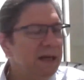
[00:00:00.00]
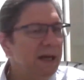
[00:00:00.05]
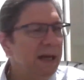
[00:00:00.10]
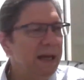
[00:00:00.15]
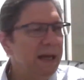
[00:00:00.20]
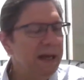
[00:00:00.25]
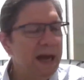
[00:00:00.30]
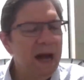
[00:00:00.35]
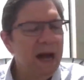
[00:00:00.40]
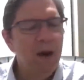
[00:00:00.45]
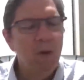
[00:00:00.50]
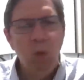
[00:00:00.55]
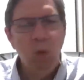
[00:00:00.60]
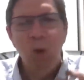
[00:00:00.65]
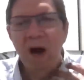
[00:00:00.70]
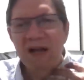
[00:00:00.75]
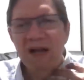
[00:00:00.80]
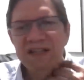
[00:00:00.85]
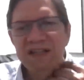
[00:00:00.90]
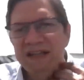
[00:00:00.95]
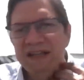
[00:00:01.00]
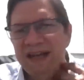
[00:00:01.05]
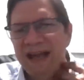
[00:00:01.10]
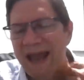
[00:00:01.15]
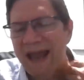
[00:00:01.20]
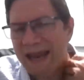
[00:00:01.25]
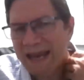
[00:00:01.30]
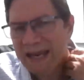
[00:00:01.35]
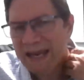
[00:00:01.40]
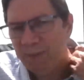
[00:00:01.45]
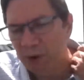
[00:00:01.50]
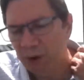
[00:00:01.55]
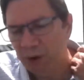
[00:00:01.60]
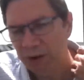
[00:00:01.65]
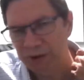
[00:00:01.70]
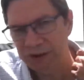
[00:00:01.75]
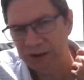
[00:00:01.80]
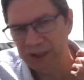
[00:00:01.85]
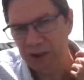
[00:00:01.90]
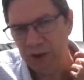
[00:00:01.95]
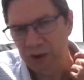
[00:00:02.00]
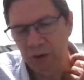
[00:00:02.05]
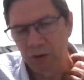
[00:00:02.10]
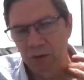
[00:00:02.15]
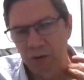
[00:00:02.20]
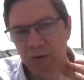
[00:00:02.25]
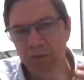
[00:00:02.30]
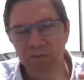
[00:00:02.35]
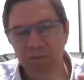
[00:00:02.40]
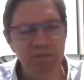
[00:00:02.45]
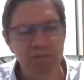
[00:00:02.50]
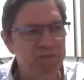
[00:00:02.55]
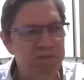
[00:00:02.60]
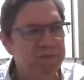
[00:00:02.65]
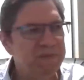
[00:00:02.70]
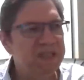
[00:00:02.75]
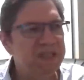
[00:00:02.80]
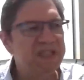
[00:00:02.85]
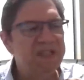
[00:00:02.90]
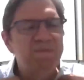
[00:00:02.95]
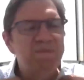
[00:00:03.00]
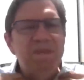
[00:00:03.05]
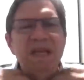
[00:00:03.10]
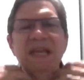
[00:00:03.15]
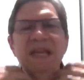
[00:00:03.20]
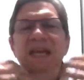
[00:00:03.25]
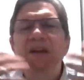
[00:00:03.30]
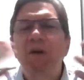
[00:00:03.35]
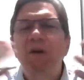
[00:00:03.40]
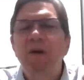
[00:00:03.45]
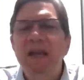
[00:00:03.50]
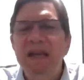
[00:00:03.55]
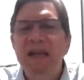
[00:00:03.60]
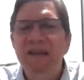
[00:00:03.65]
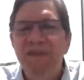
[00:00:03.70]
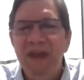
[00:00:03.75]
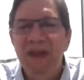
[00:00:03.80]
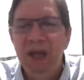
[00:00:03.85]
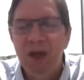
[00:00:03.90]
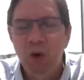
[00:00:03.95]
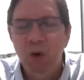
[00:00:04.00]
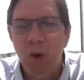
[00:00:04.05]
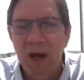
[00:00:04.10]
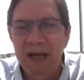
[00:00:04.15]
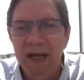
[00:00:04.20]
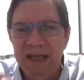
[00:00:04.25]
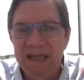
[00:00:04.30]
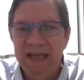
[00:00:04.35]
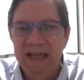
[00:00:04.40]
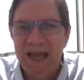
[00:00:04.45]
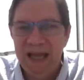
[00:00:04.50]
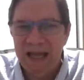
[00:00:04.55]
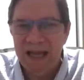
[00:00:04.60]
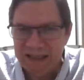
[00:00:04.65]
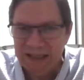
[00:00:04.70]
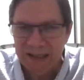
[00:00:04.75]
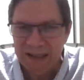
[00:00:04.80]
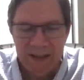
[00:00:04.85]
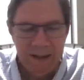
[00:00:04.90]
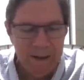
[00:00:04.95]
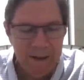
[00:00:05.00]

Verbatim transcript: and i wasn't able to speak or anything quite yet